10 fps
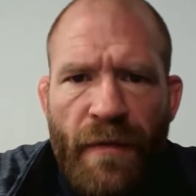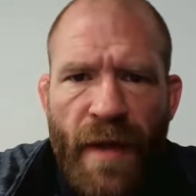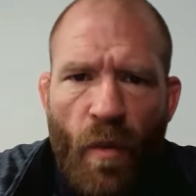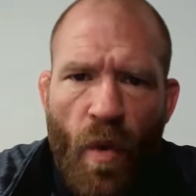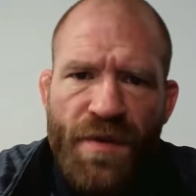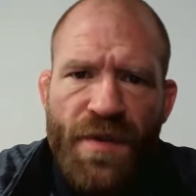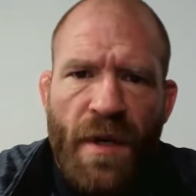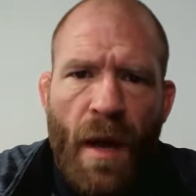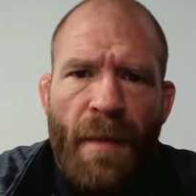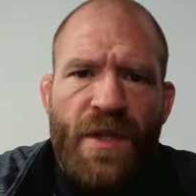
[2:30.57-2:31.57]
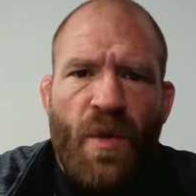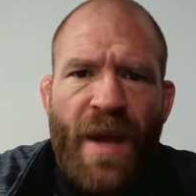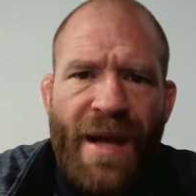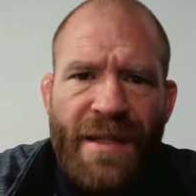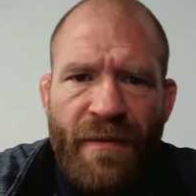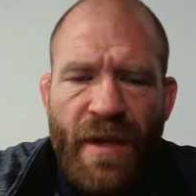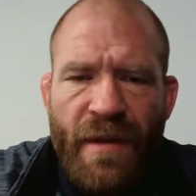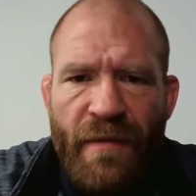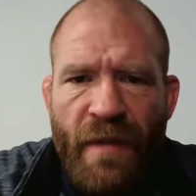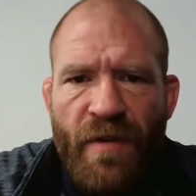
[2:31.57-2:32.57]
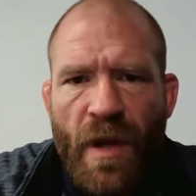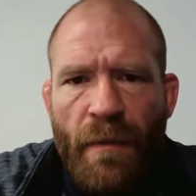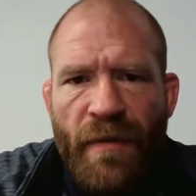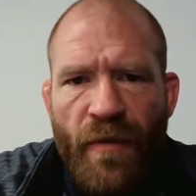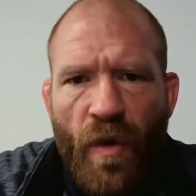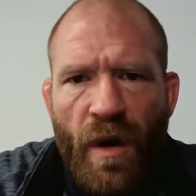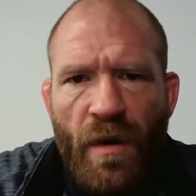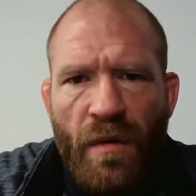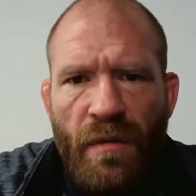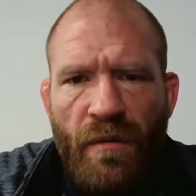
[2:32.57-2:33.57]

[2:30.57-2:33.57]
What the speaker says: that wants to come into an activity they've never done before